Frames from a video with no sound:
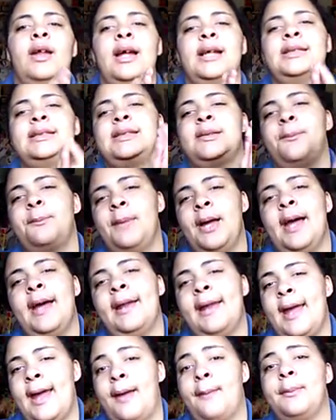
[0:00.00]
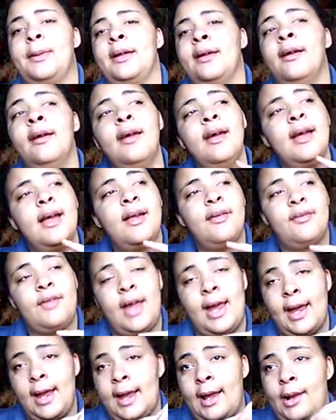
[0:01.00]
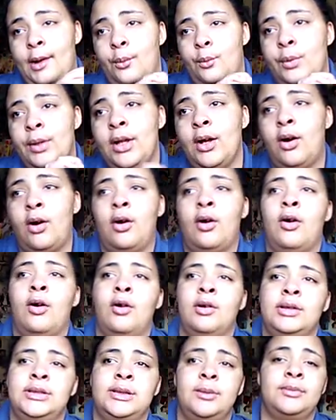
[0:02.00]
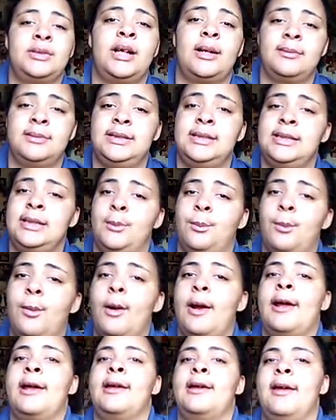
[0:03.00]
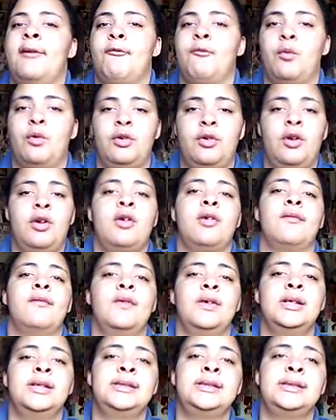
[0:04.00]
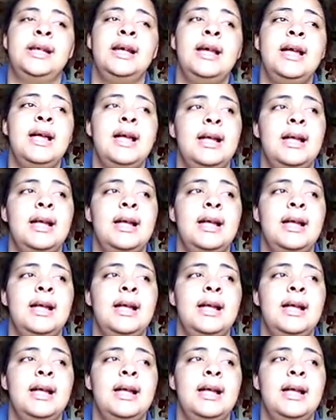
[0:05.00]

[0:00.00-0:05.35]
That's a bad habit that we all sometimes need to break if we're nervous.